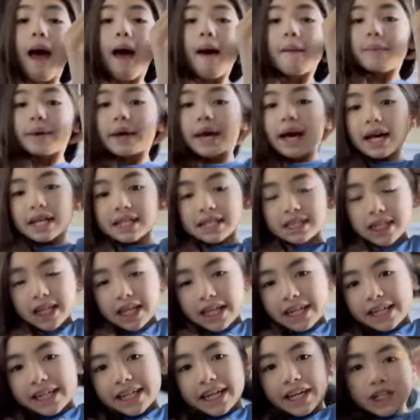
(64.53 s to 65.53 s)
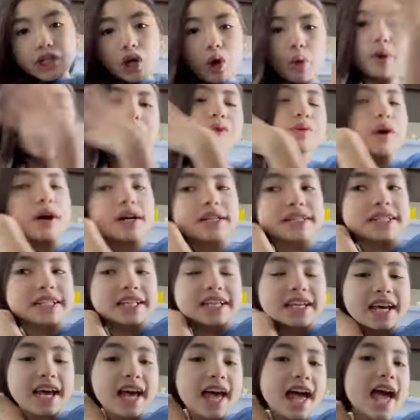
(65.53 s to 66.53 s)
because like he's always wanted
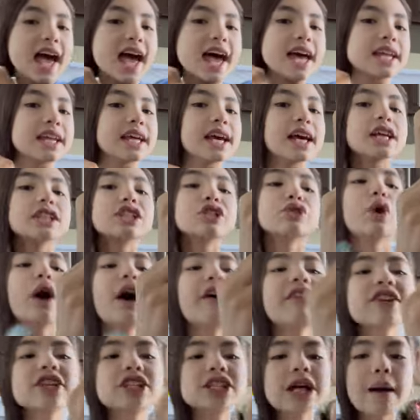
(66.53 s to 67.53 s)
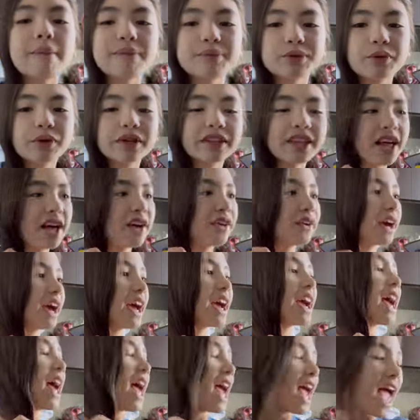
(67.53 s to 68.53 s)
it, and you don't have to stop doing that,
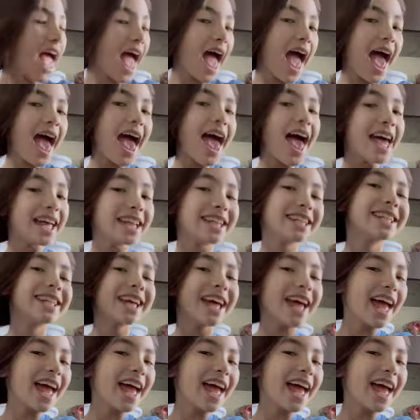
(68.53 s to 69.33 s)
okay? And